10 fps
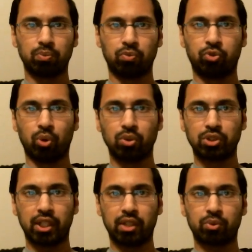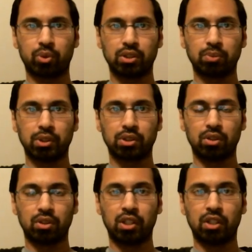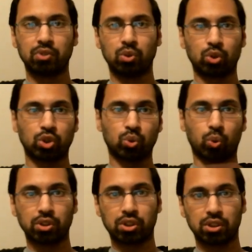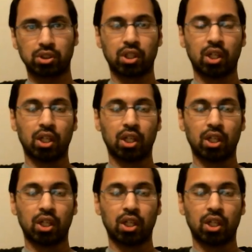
full chain of transmission. He gives no sources.